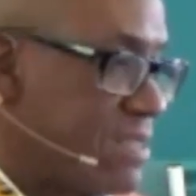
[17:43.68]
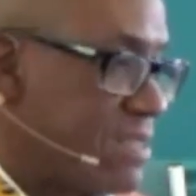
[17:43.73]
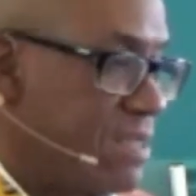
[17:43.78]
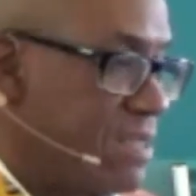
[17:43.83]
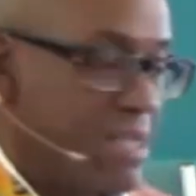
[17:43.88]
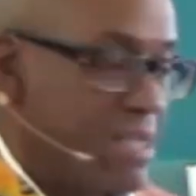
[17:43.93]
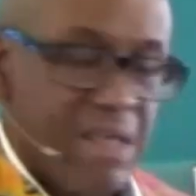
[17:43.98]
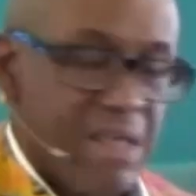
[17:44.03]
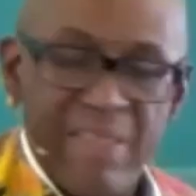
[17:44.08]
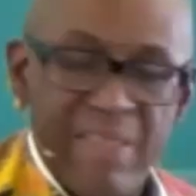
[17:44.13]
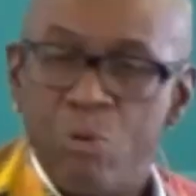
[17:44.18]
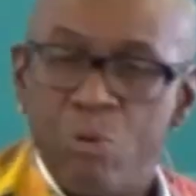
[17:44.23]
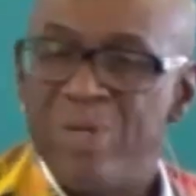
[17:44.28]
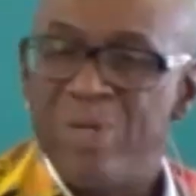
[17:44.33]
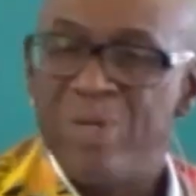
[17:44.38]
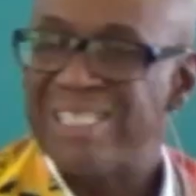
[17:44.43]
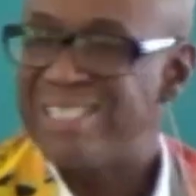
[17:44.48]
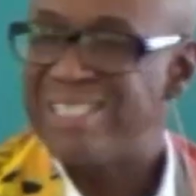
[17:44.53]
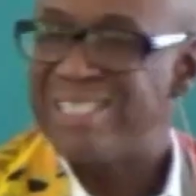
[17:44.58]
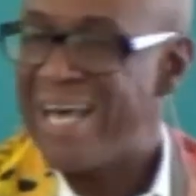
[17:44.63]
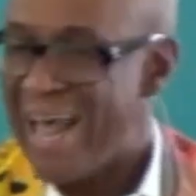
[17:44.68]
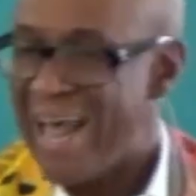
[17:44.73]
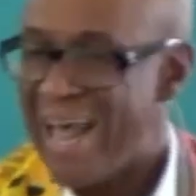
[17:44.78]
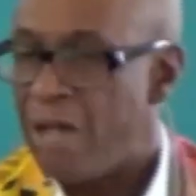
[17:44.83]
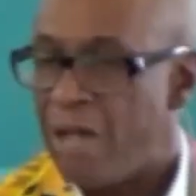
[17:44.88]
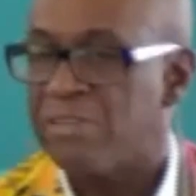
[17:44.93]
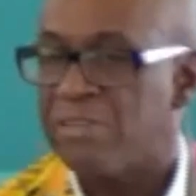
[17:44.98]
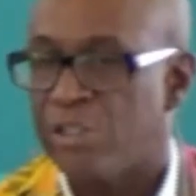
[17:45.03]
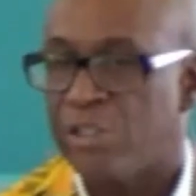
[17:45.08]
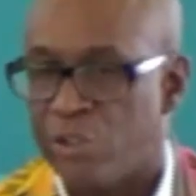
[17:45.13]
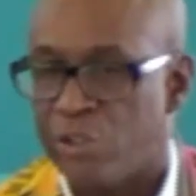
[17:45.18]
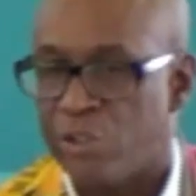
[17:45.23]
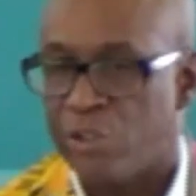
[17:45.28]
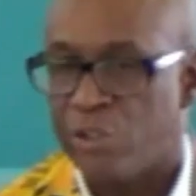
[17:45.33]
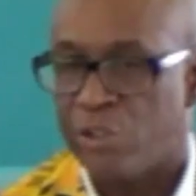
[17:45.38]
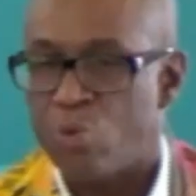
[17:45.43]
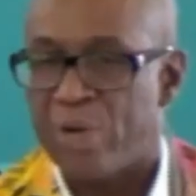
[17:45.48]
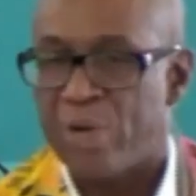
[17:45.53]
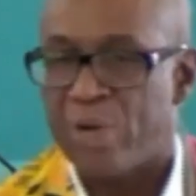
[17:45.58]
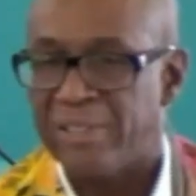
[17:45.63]
that we set out to do
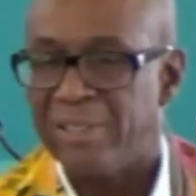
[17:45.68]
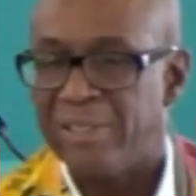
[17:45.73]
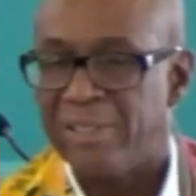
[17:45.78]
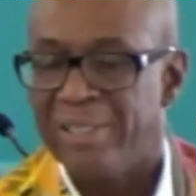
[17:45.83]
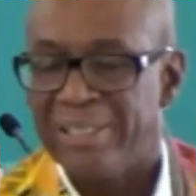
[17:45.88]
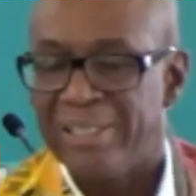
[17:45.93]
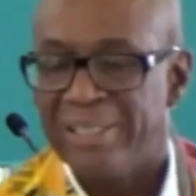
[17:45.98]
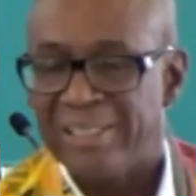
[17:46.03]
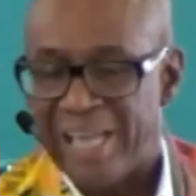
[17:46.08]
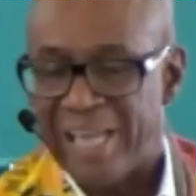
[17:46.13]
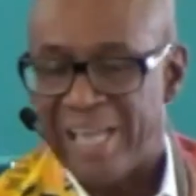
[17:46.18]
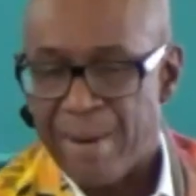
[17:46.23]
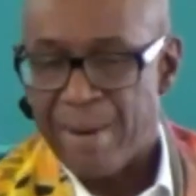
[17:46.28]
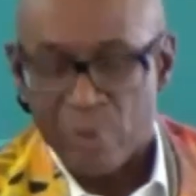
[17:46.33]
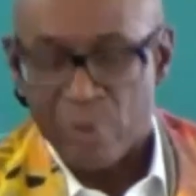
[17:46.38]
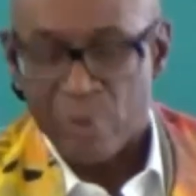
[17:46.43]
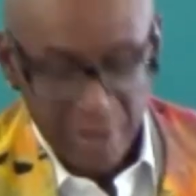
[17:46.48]
when Tamara and I